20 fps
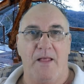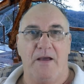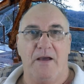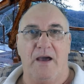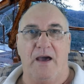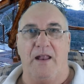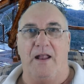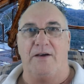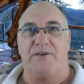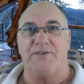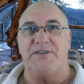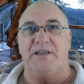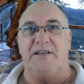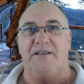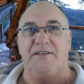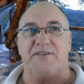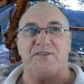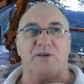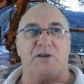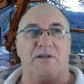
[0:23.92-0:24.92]
And I
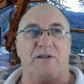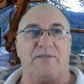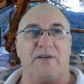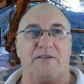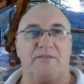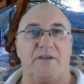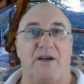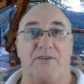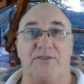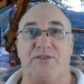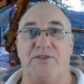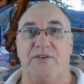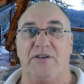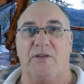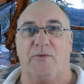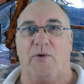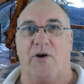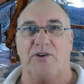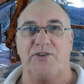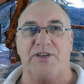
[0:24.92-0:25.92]
was sort of I was doing
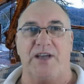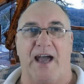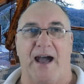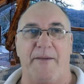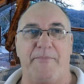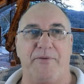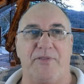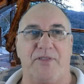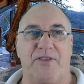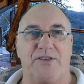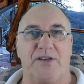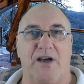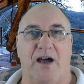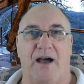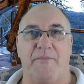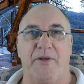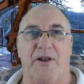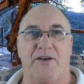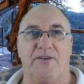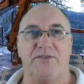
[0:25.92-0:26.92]
the washing up at the
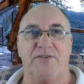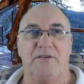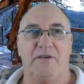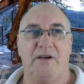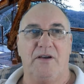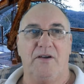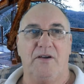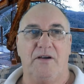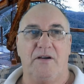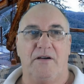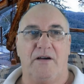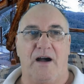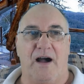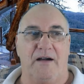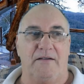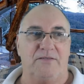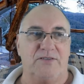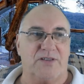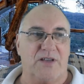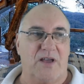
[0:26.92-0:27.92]
time, and I was
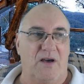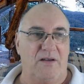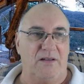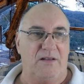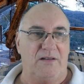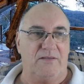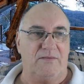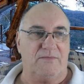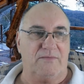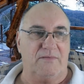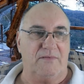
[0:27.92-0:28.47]
I was kind of